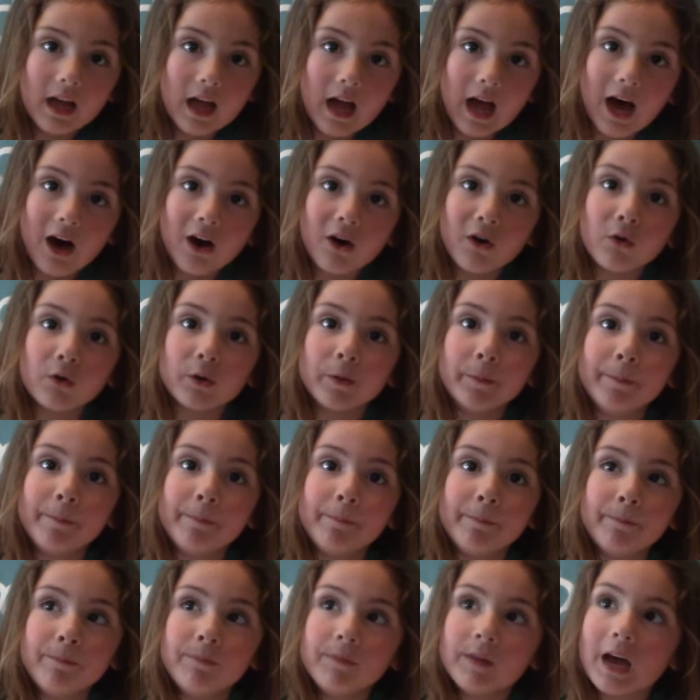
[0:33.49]
I hold
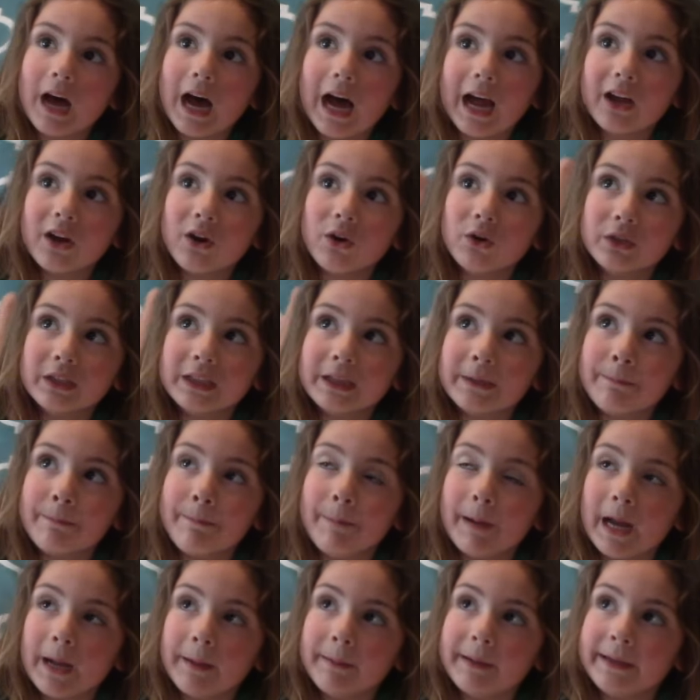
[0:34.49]
I hold a
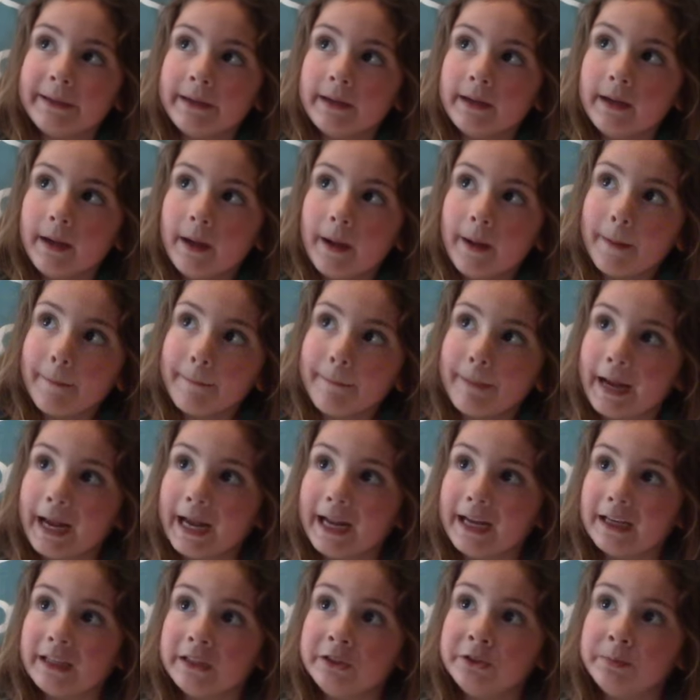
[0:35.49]
baby
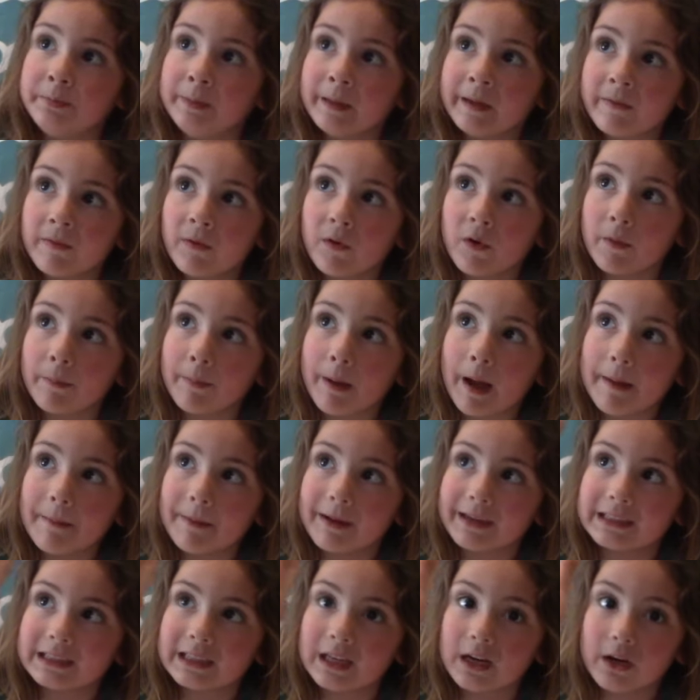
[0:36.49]
page before by
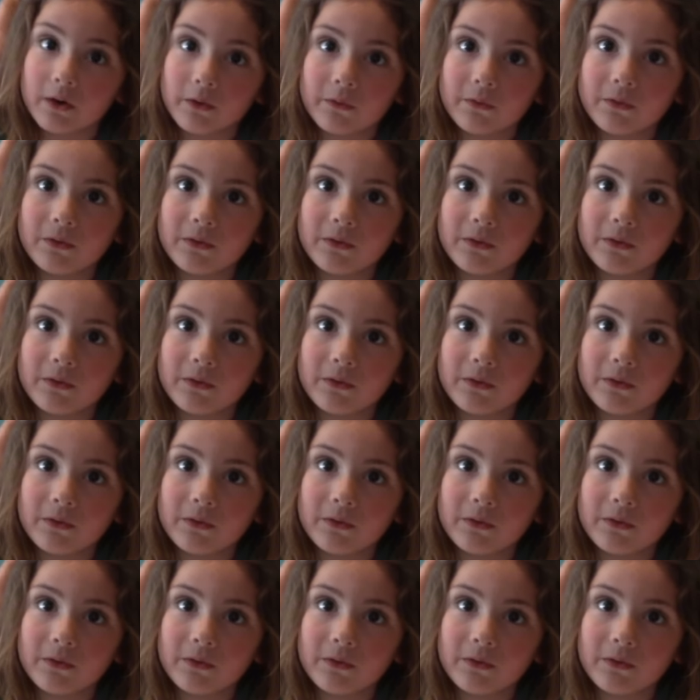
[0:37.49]
myself.